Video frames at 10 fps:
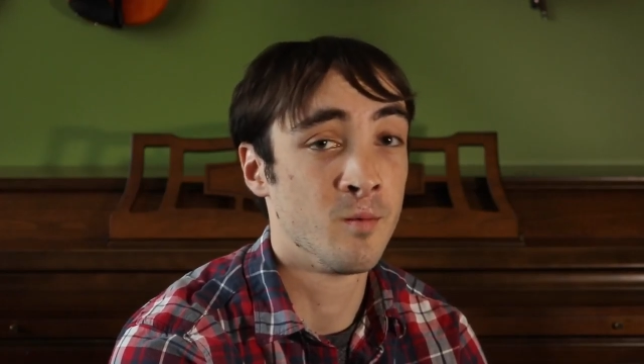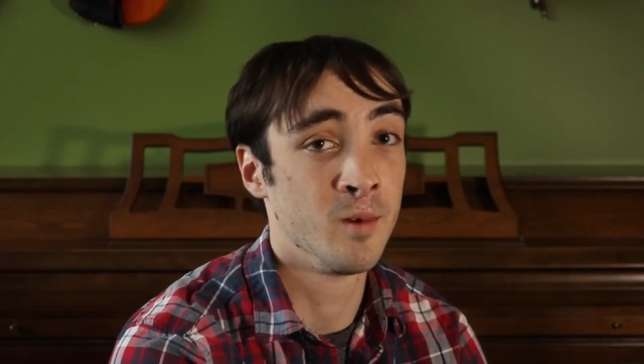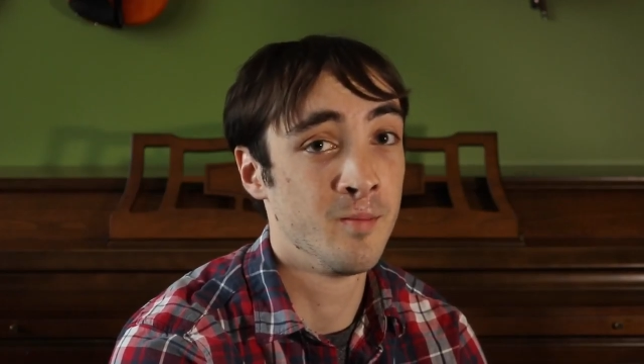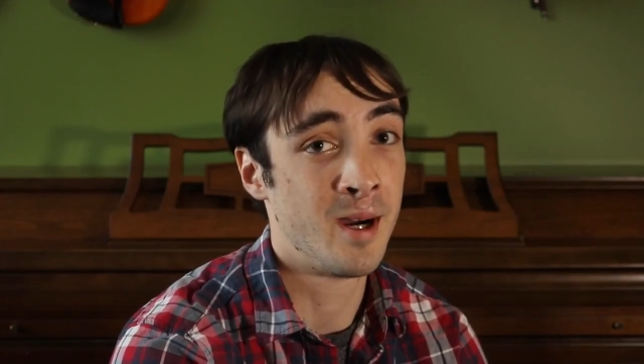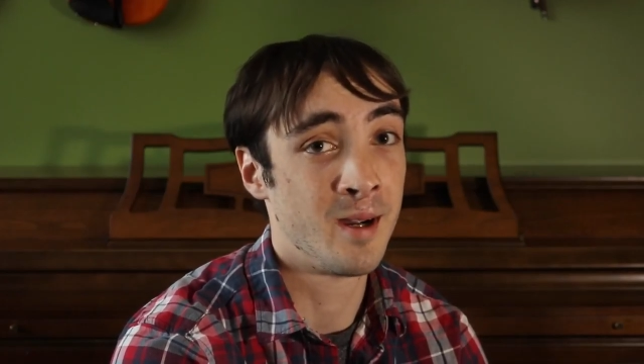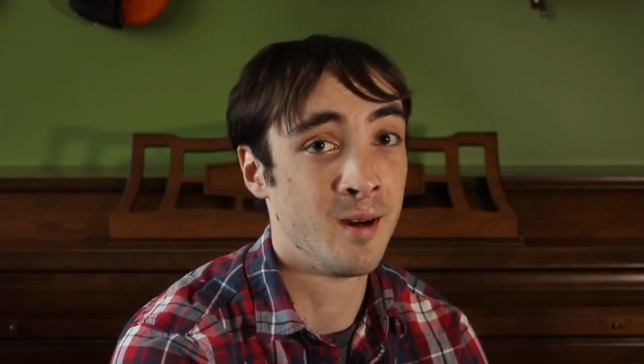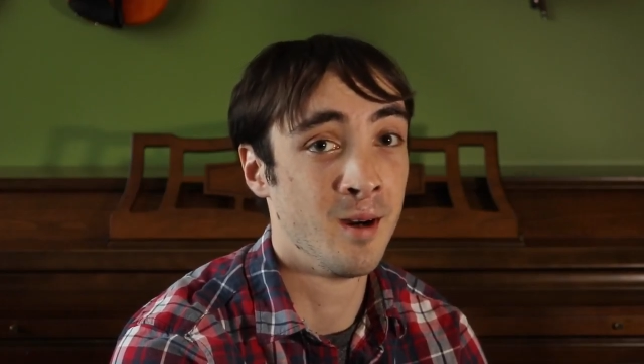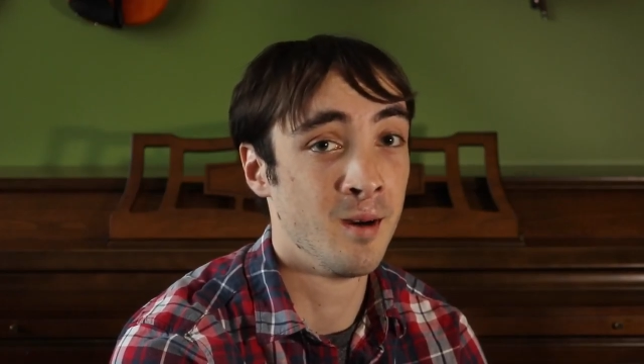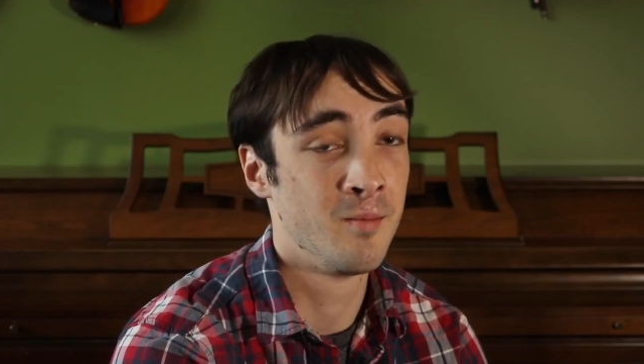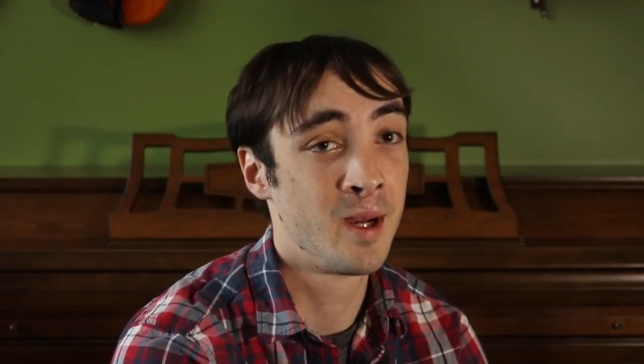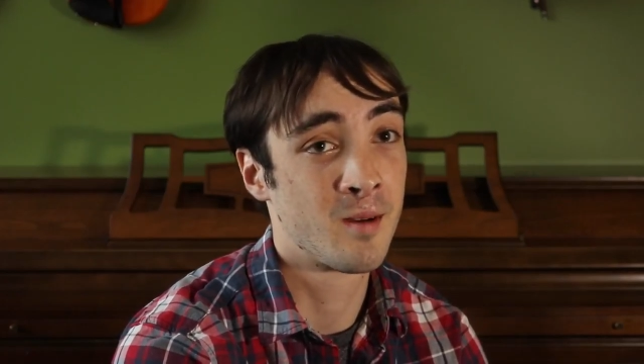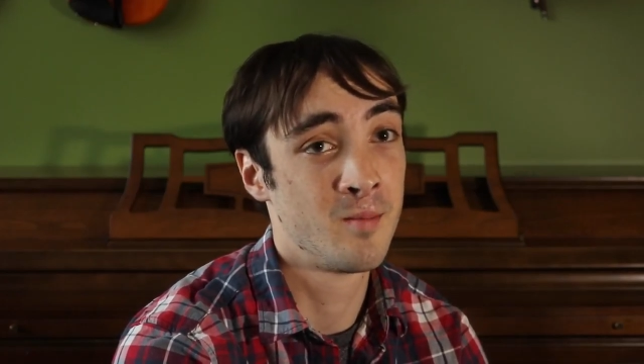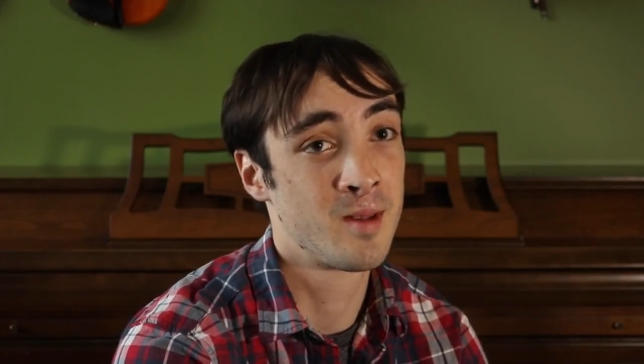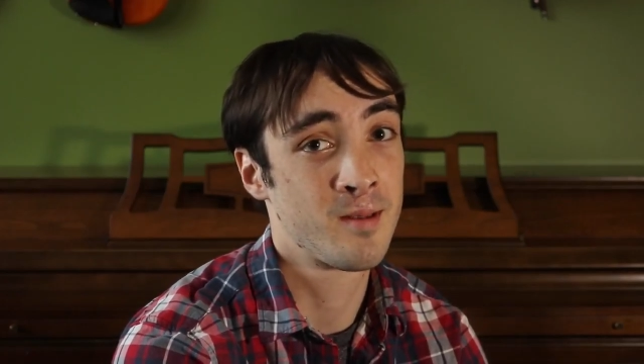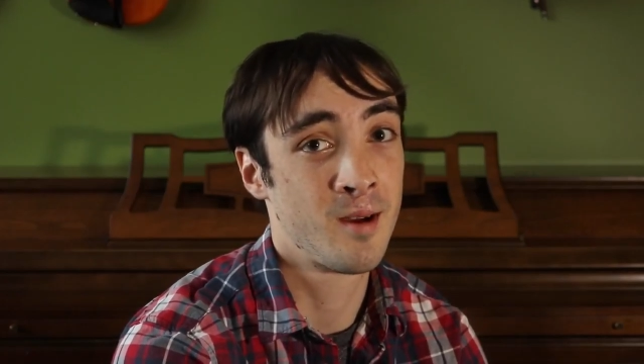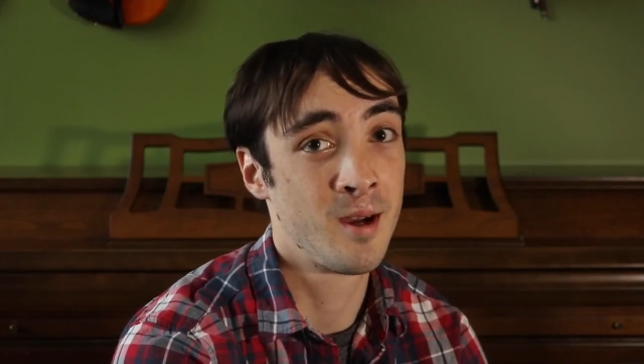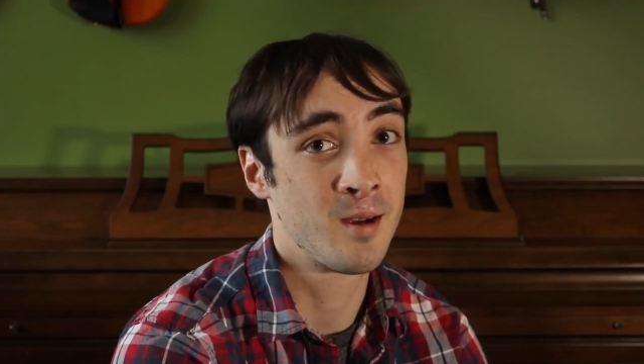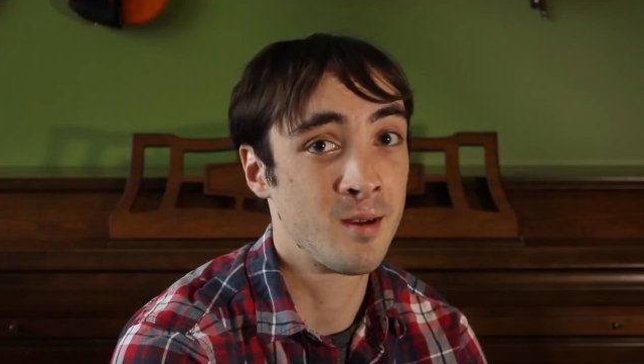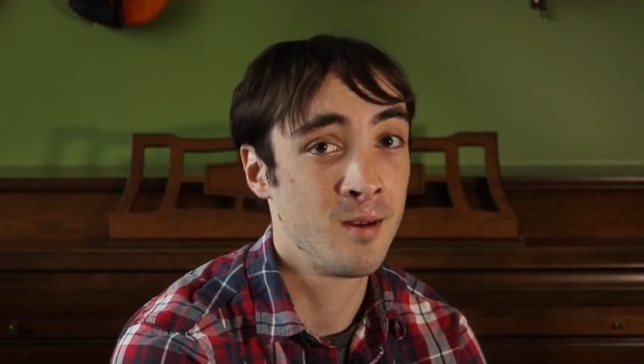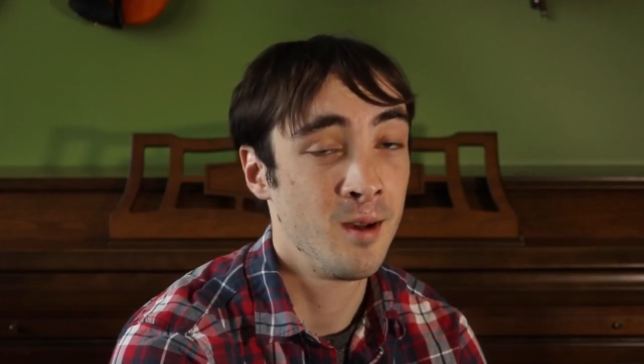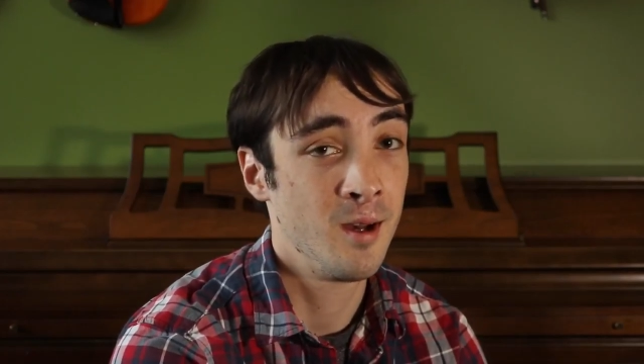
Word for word: We might uh, make a mistake.